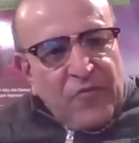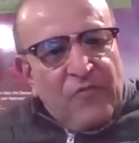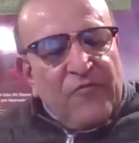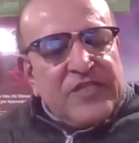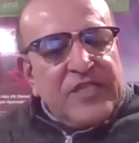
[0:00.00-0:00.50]

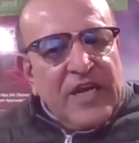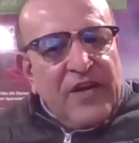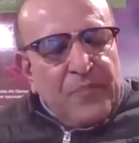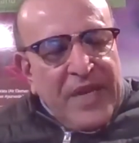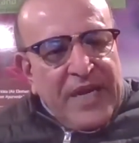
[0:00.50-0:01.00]
from
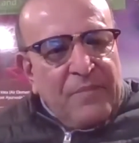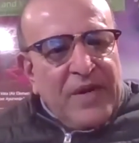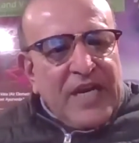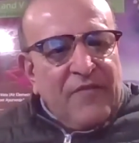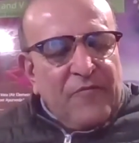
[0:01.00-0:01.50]
physical plane and
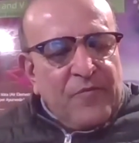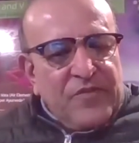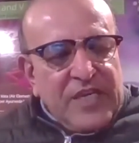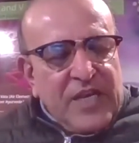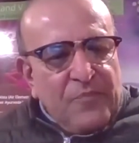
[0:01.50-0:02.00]

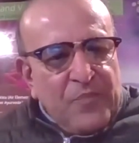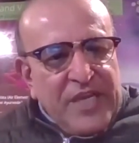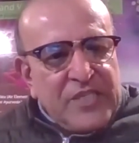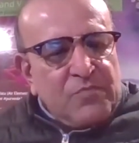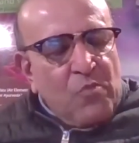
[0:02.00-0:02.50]
metaphysical
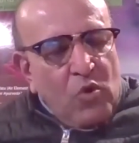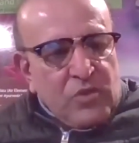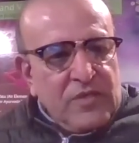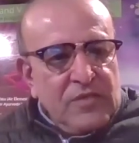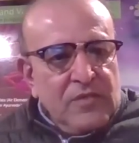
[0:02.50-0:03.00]
planes
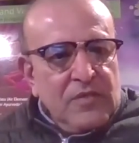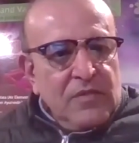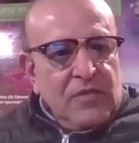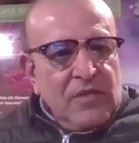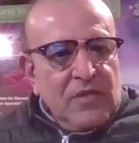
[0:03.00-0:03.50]
both,
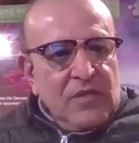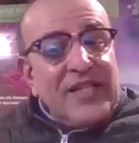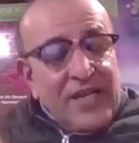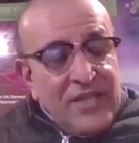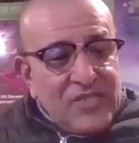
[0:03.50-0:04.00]
and
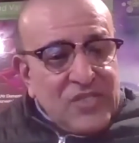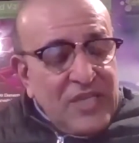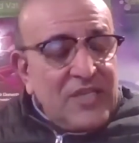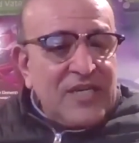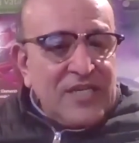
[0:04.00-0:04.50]
then they
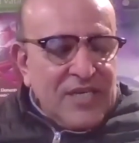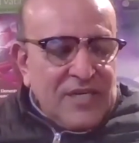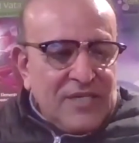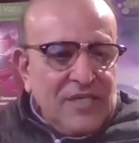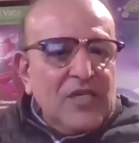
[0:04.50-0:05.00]
see the result.